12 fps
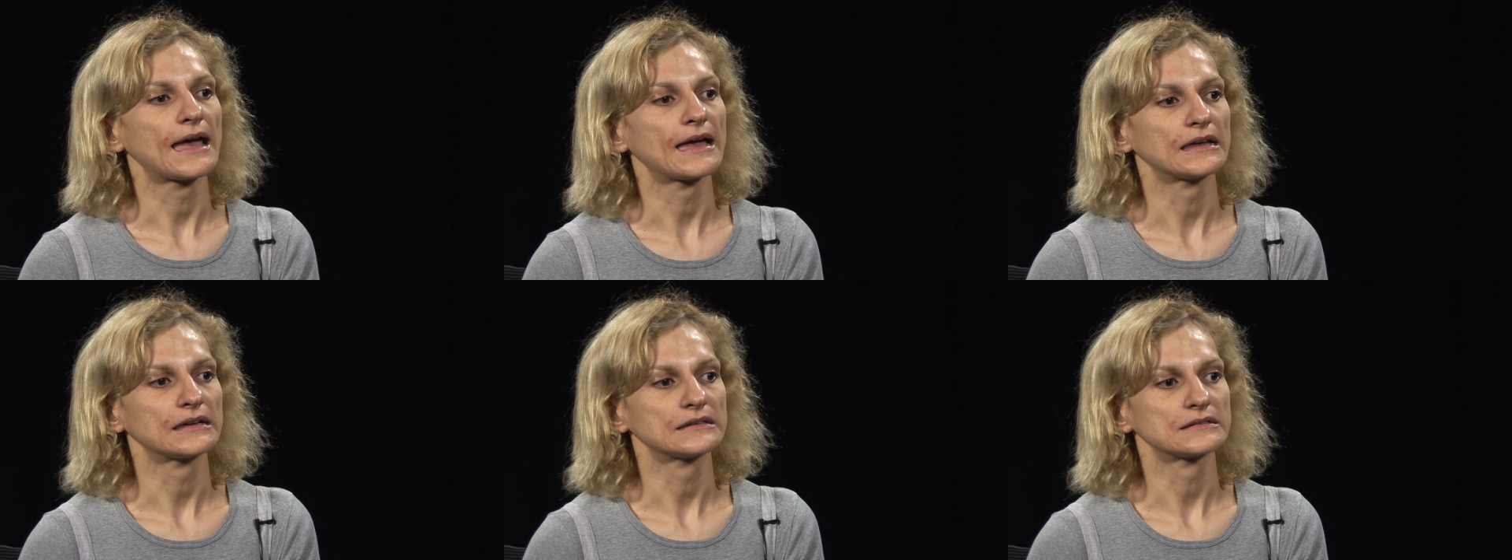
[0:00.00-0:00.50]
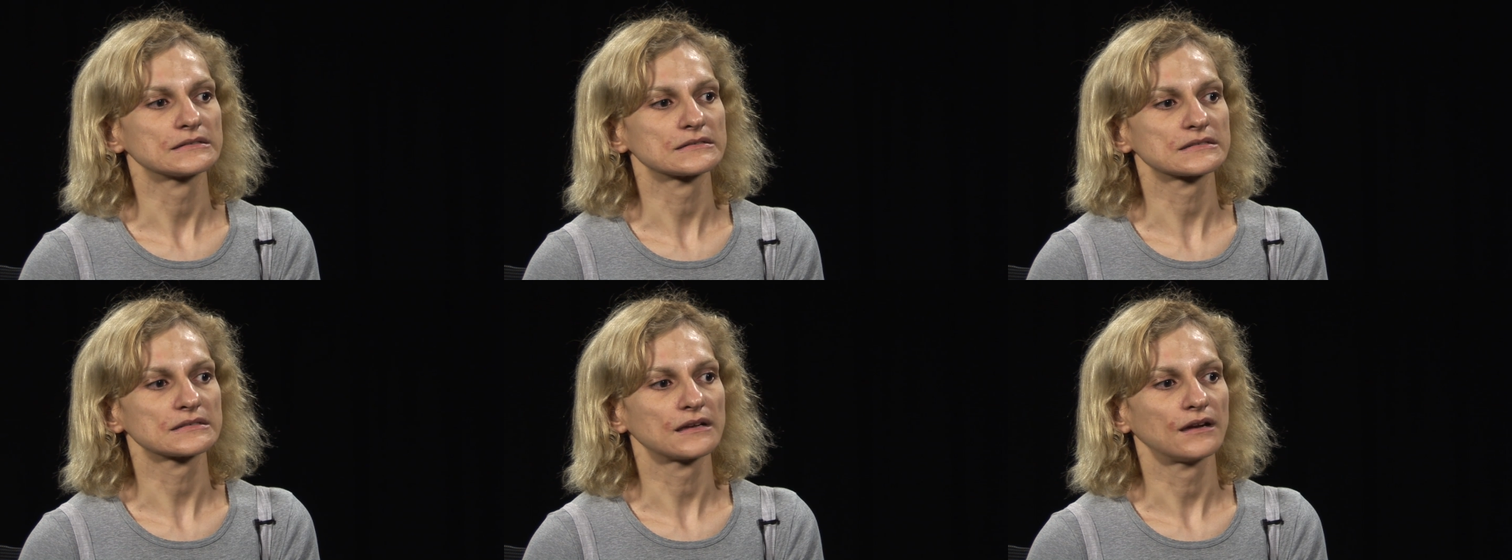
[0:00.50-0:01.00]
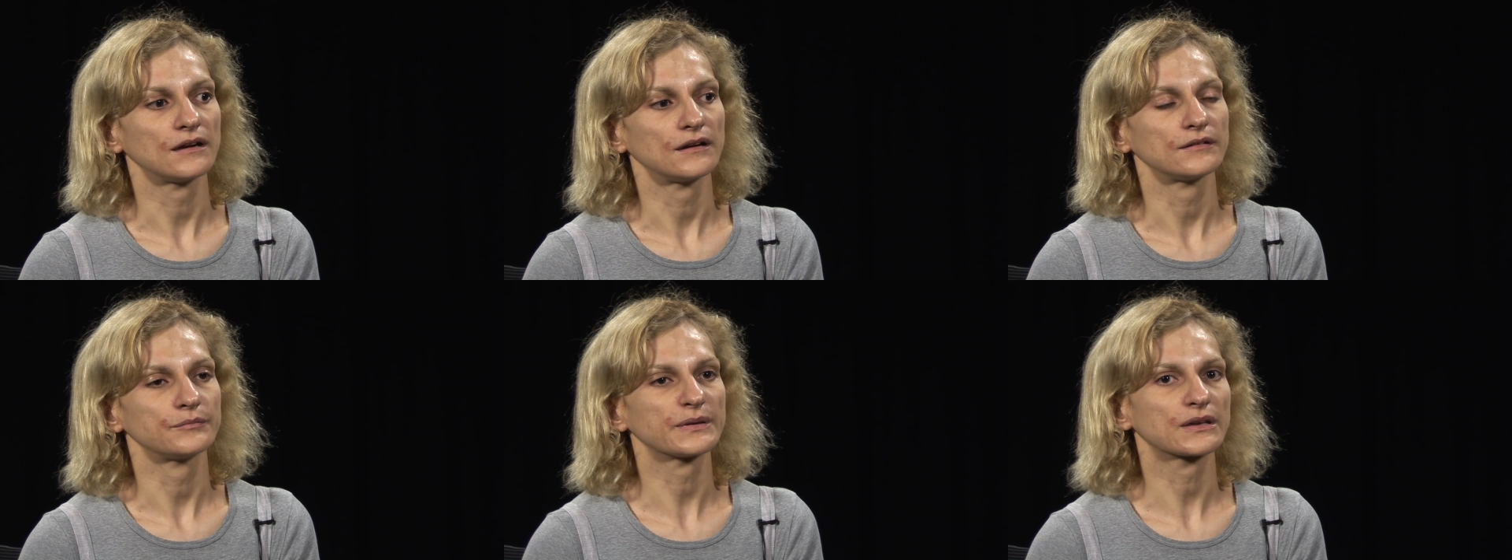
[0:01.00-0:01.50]
And
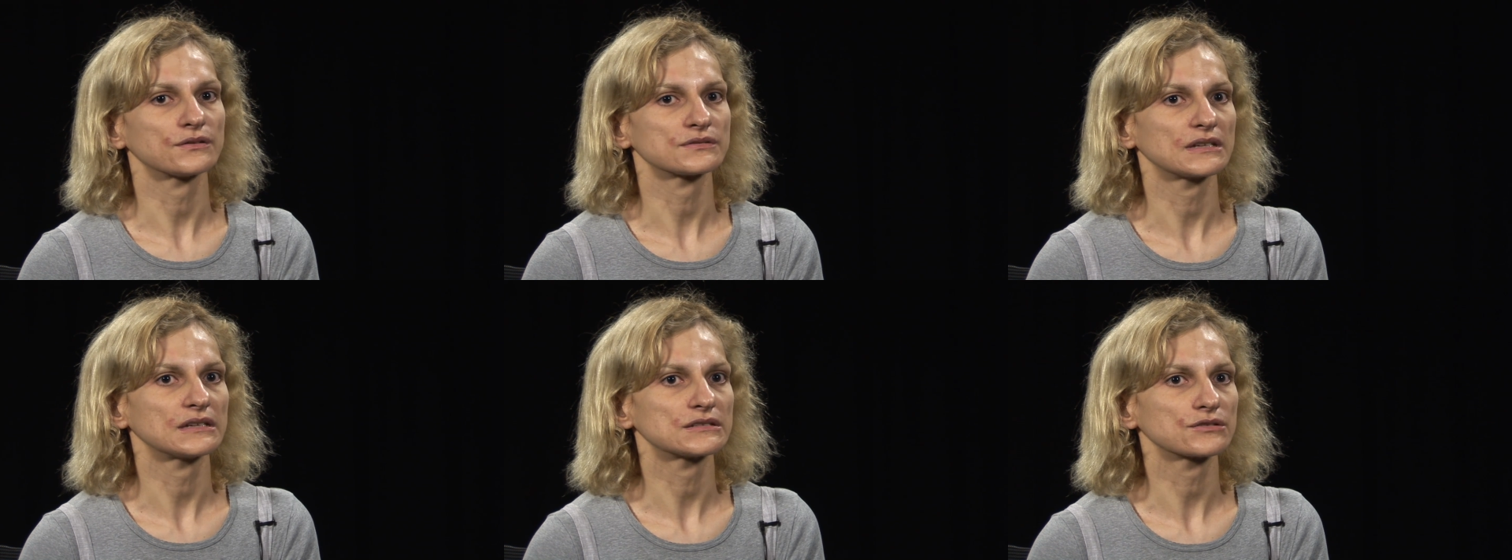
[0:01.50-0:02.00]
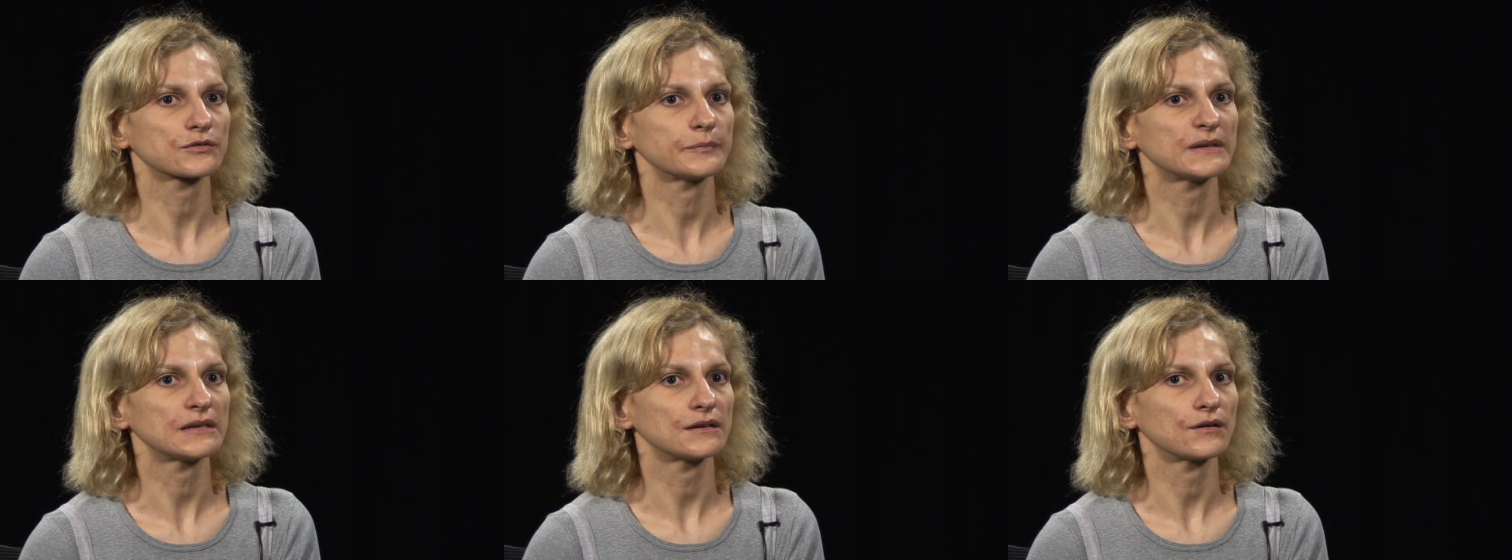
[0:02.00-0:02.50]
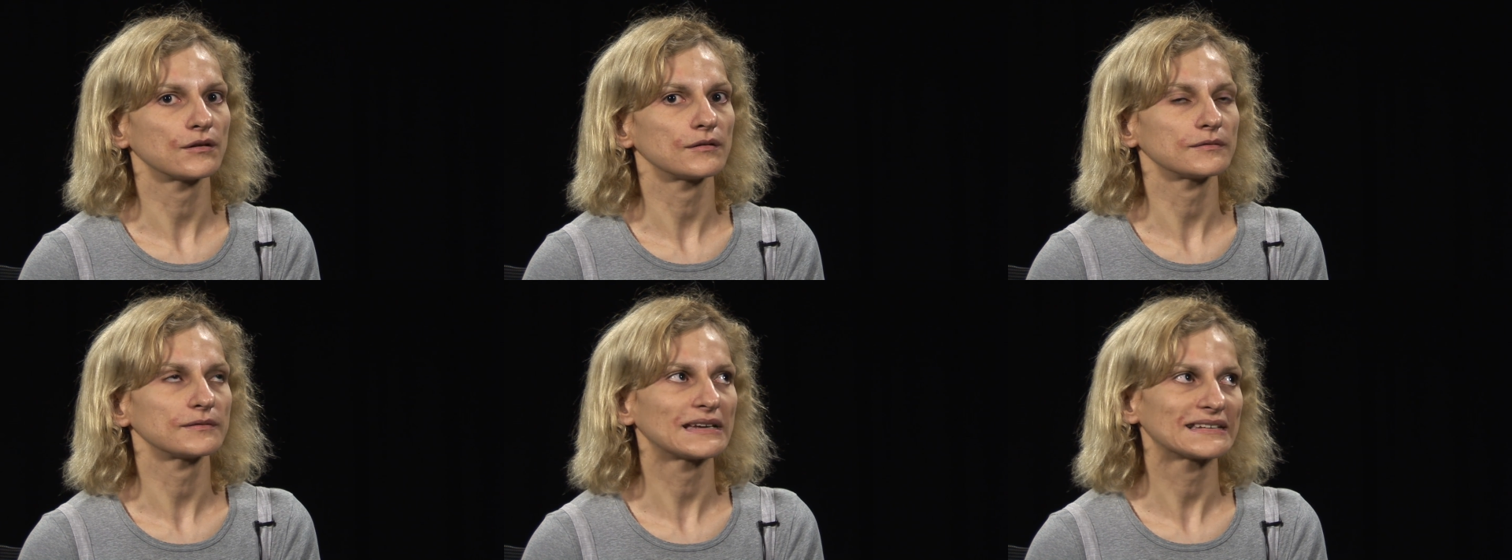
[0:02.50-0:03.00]
uh, because it took me uh,